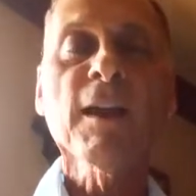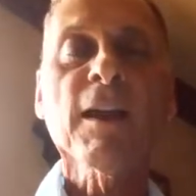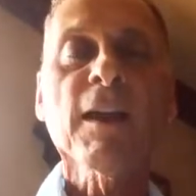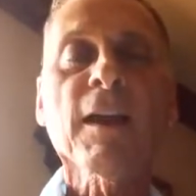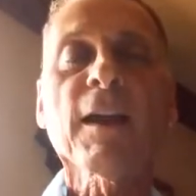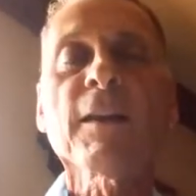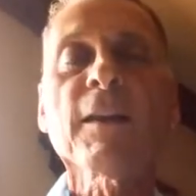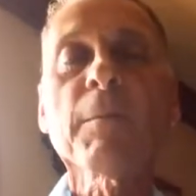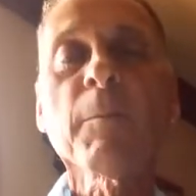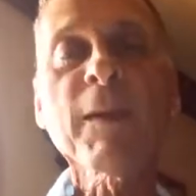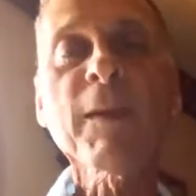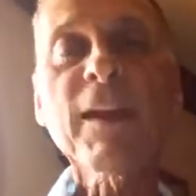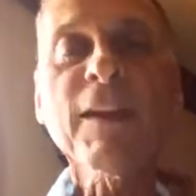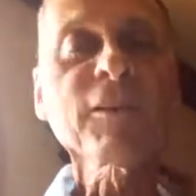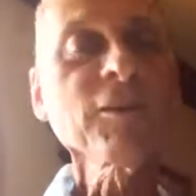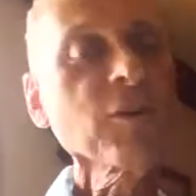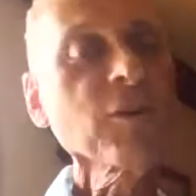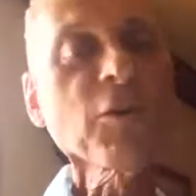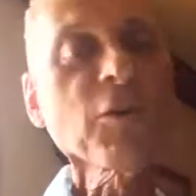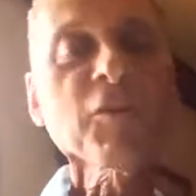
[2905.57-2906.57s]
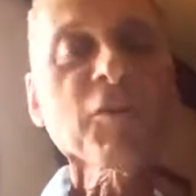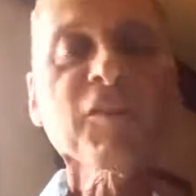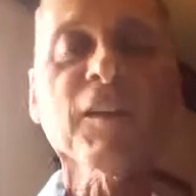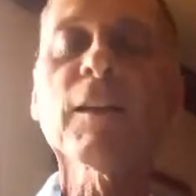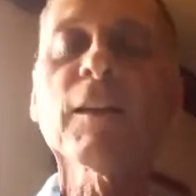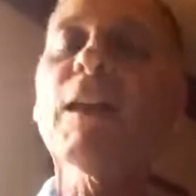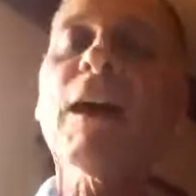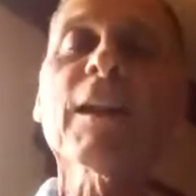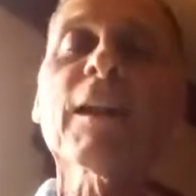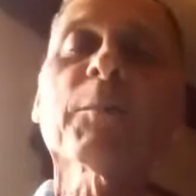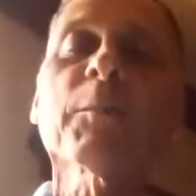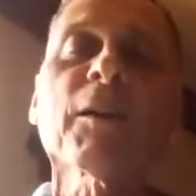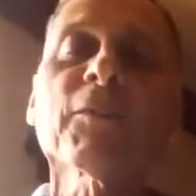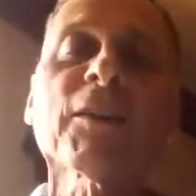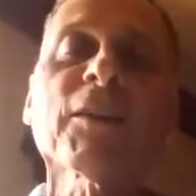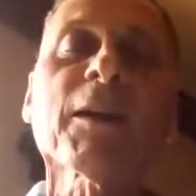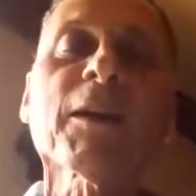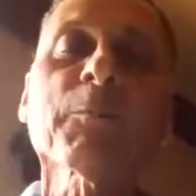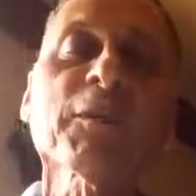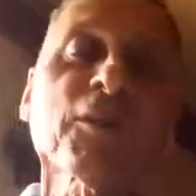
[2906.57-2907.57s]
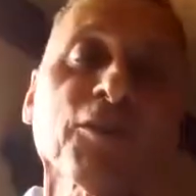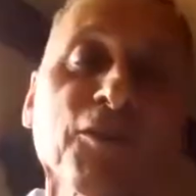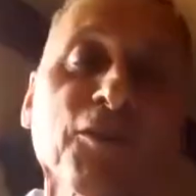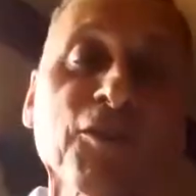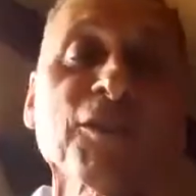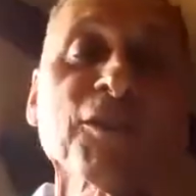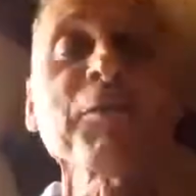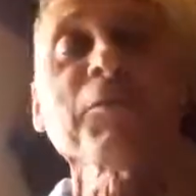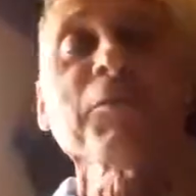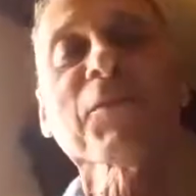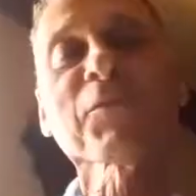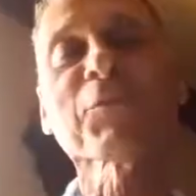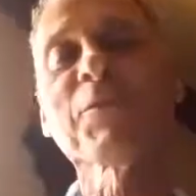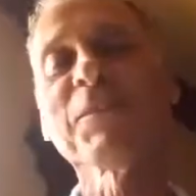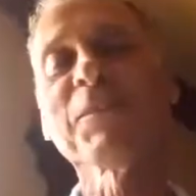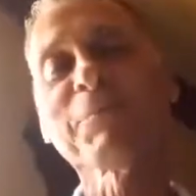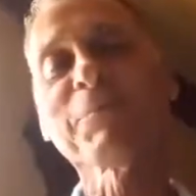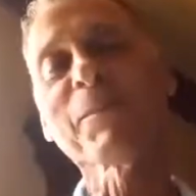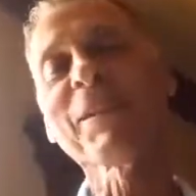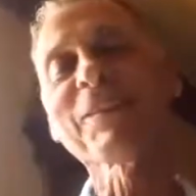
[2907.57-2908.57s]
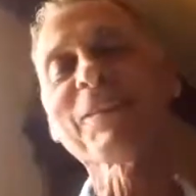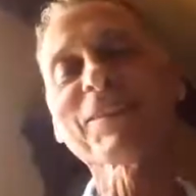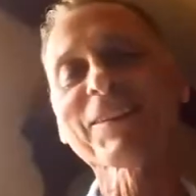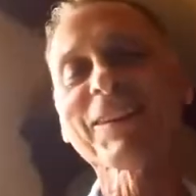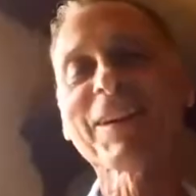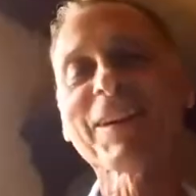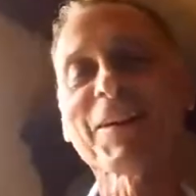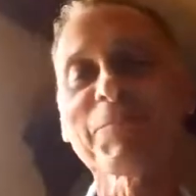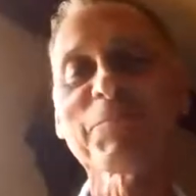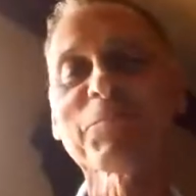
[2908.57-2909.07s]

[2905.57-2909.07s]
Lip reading: And Amanda knows a lot about that because she was the one that basically